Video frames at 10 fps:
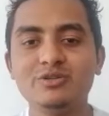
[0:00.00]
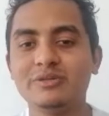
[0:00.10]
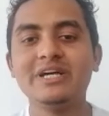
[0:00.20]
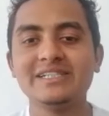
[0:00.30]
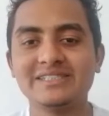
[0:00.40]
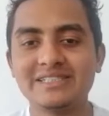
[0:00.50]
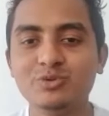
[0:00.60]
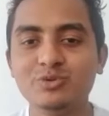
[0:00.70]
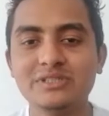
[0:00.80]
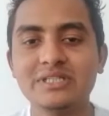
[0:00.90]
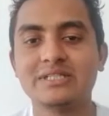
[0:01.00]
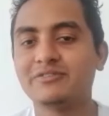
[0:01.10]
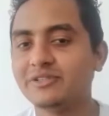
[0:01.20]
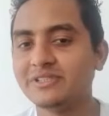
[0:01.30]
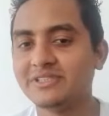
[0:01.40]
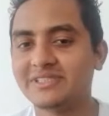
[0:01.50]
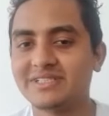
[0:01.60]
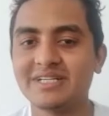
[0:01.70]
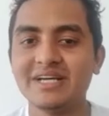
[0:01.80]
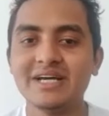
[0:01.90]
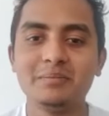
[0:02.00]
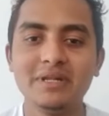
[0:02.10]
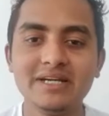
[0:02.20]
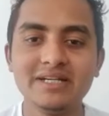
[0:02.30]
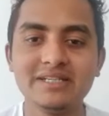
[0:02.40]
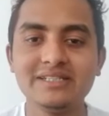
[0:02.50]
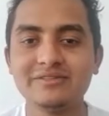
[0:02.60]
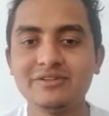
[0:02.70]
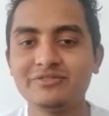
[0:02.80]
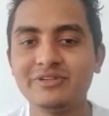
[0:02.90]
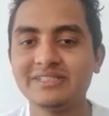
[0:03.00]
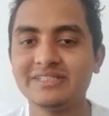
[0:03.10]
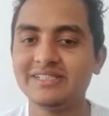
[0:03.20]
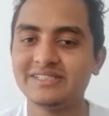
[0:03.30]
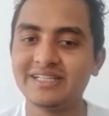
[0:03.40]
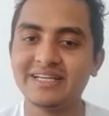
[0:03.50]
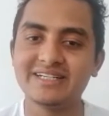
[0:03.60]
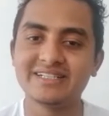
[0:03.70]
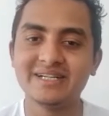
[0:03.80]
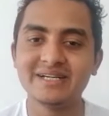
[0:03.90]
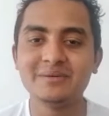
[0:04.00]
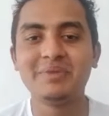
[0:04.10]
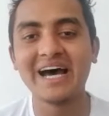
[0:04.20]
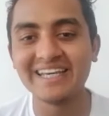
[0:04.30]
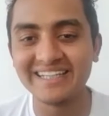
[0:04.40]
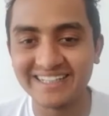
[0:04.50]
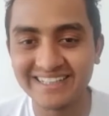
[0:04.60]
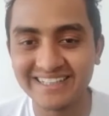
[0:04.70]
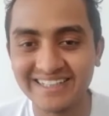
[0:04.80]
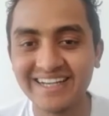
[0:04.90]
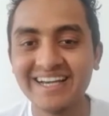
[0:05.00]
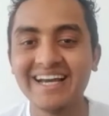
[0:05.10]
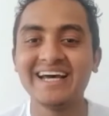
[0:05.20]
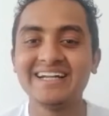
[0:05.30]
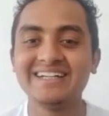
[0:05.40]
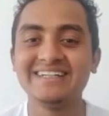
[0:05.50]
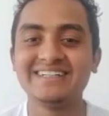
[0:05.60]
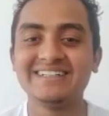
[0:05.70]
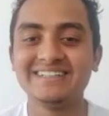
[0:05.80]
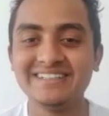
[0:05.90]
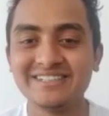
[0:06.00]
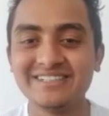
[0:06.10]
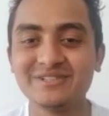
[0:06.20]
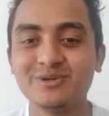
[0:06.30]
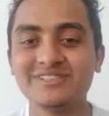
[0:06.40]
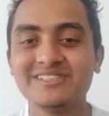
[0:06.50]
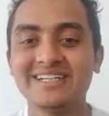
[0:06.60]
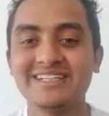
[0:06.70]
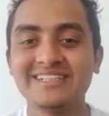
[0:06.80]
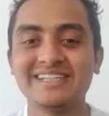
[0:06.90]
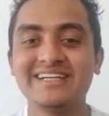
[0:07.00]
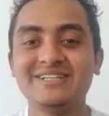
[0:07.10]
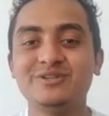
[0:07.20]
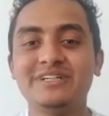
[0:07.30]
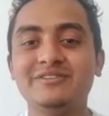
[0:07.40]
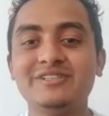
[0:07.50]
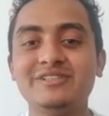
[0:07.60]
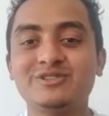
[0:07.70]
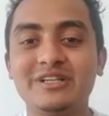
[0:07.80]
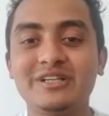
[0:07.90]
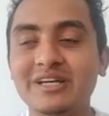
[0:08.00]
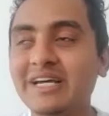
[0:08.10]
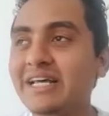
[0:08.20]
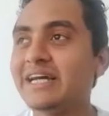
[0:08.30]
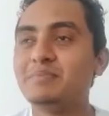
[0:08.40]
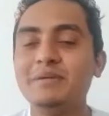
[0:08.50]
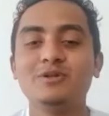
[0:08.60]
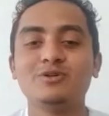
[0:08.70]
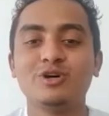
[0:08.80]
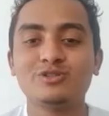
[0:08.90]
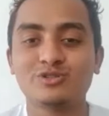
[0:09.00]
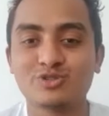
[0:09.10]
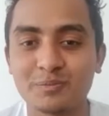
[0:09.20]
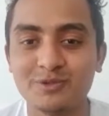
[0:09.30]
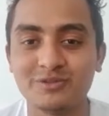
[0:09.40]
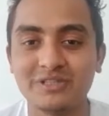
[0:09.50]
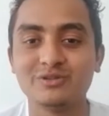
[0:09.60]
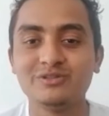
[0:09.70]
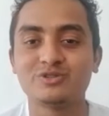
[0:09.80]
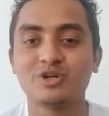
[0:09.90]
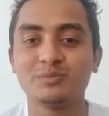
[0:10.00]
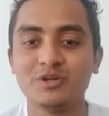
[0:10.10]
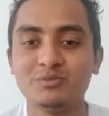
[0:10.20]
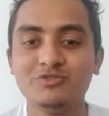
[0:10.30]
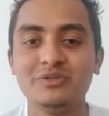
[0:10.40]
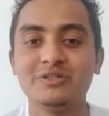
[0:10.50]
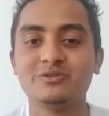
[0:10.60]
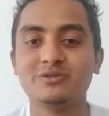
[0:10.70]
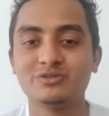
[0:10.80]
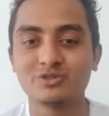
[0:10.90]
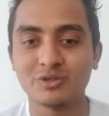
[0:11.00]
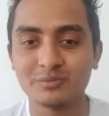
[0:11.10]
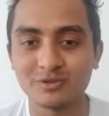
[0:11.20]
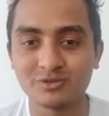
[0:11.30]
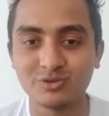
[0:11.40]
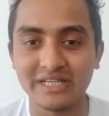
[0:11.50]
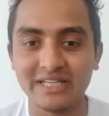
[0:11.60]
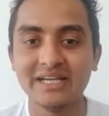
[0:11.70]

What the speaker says: when we asked him who was the toughest player he's ever faced, he said, Bhai. And the reason was that he said he could never, that people could not stop you. They couldn't stop your movement, couldn't stop your scoring.